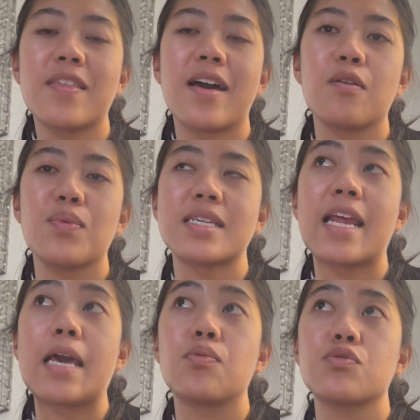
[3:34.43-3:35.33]
that it wasn't
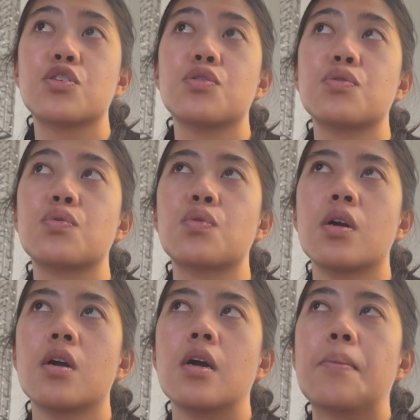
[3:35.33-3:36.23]
able to
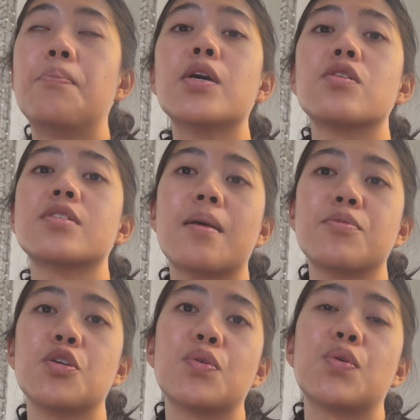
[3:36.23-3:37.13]
build up
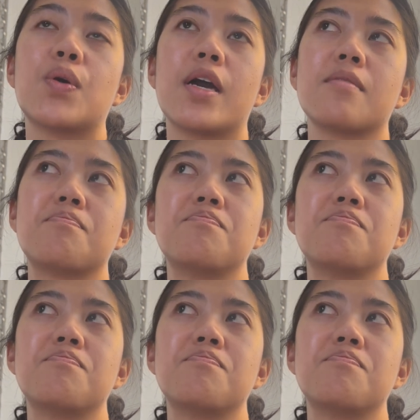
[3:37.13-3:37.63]
to a